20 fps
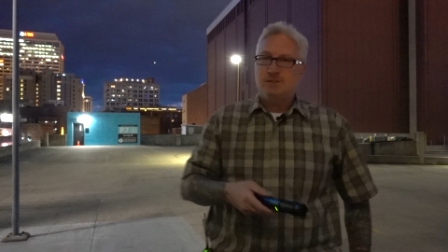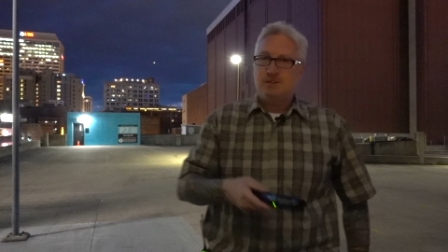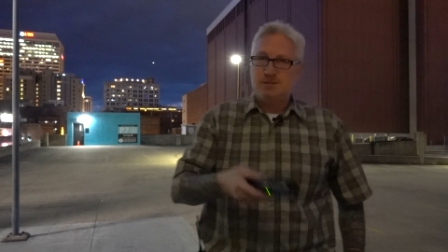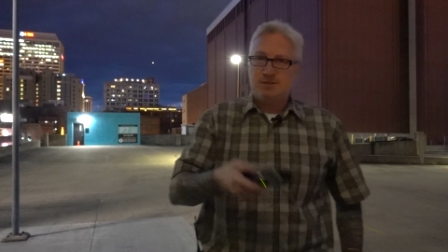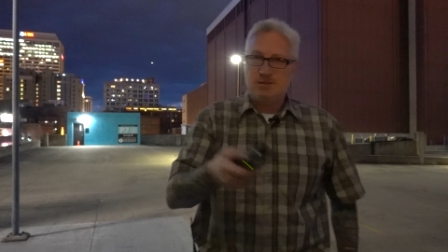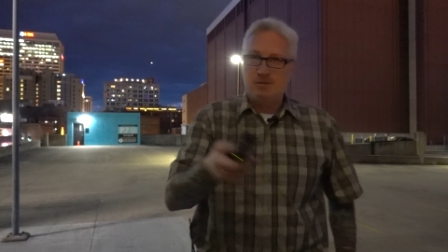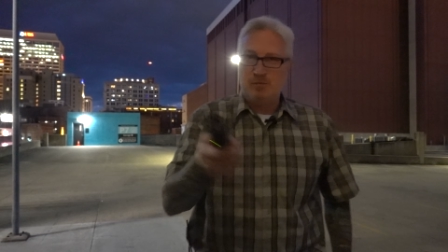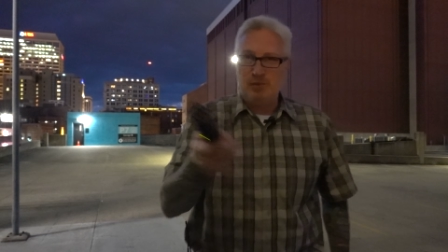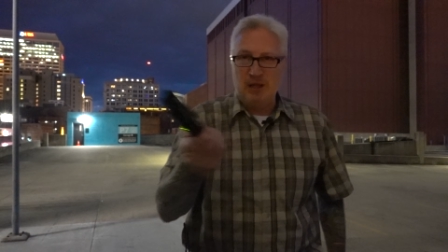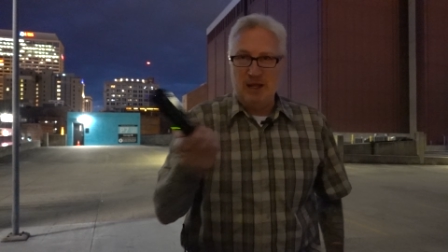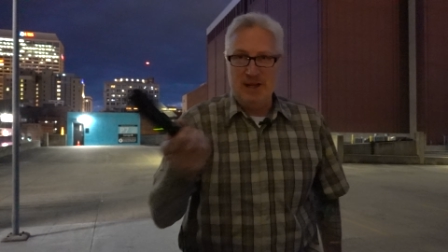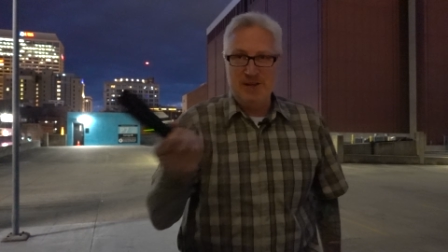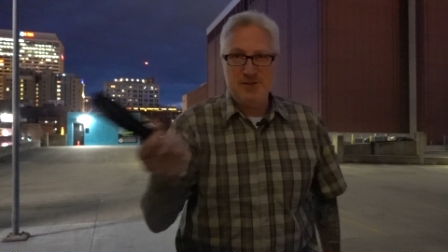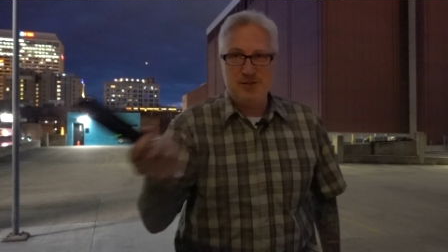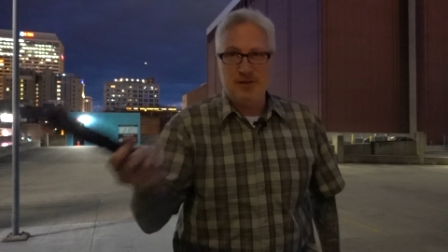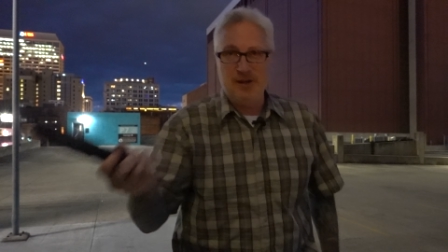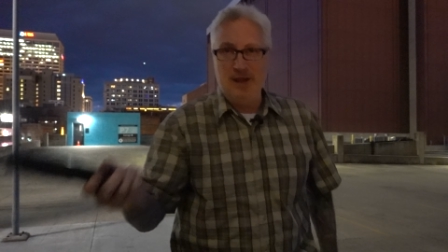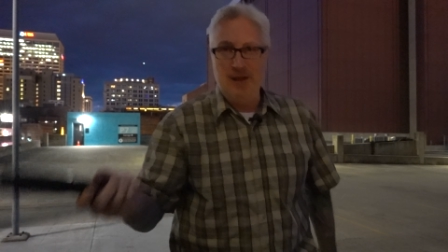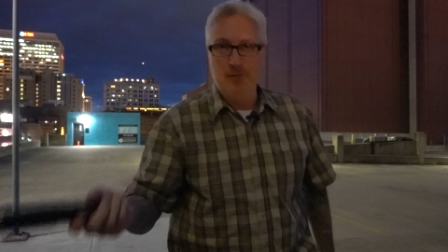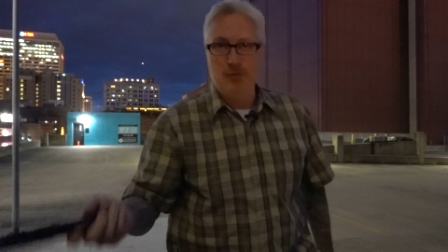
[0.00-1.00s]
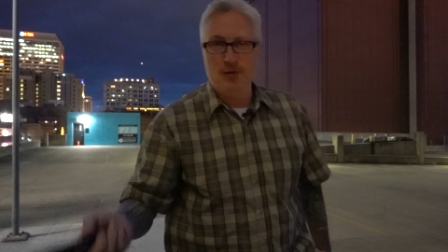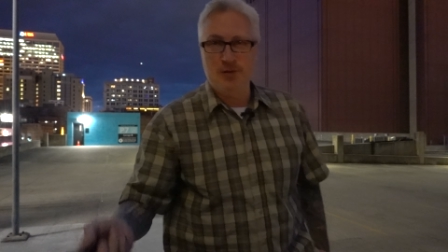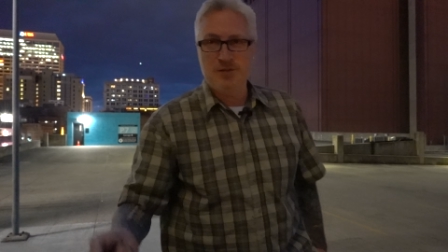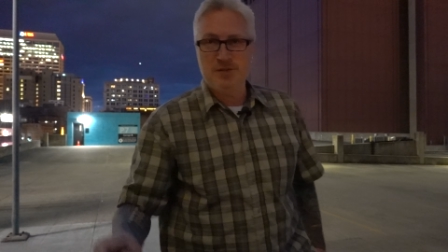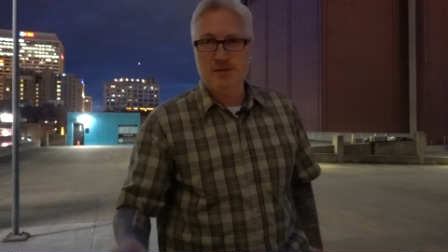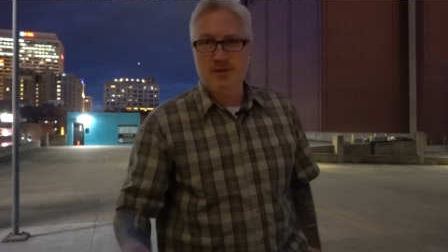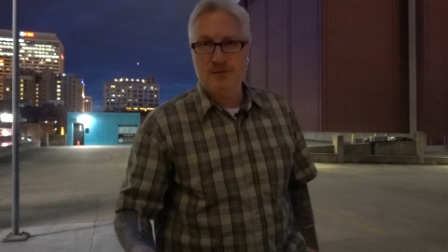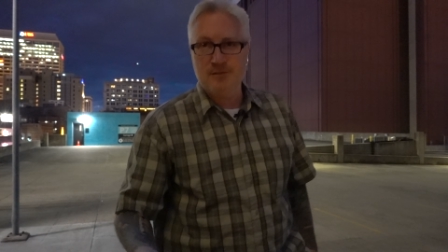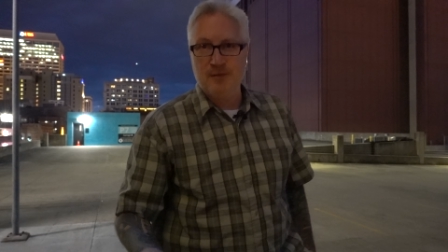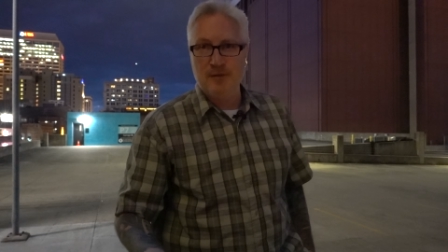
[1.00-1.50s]
Just to blind your
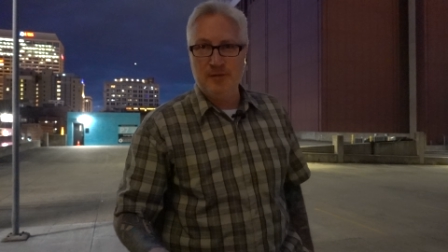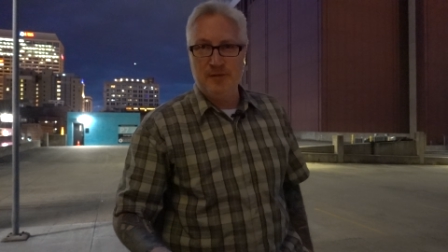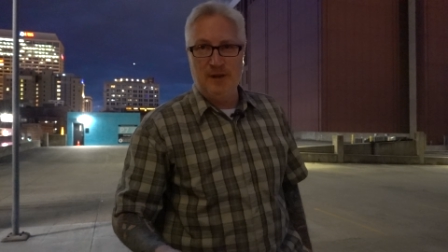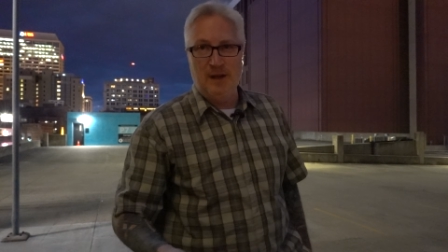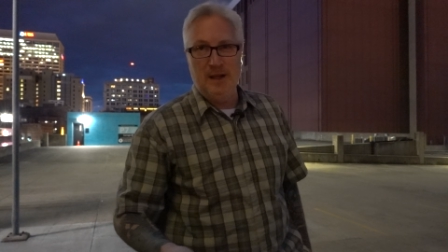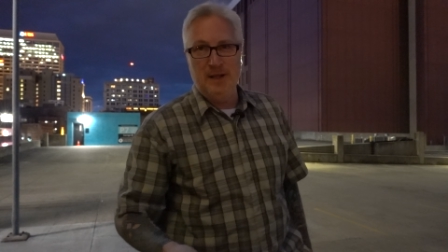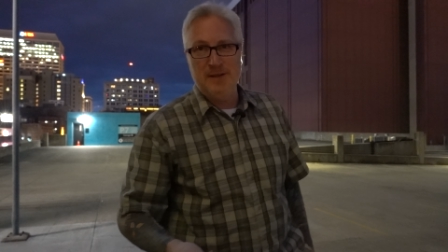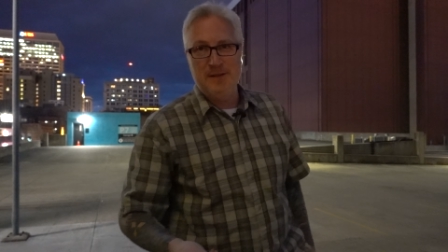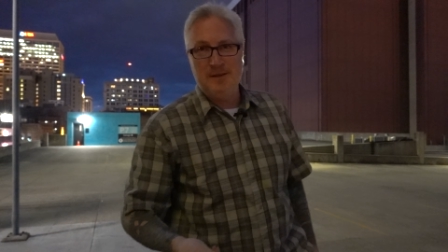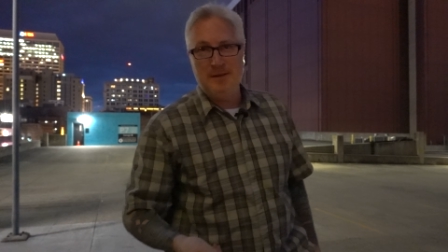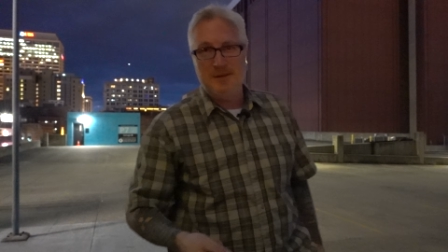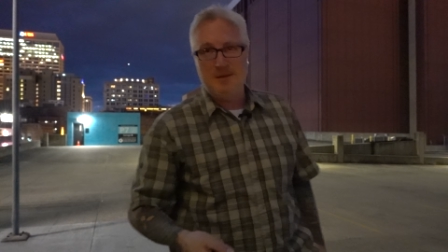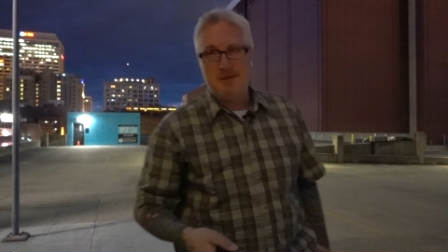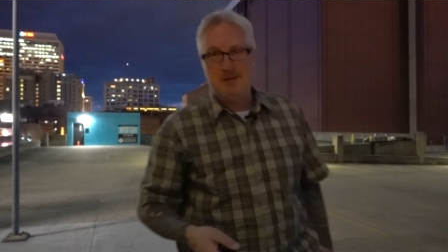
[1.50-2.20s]
neighbors for fun?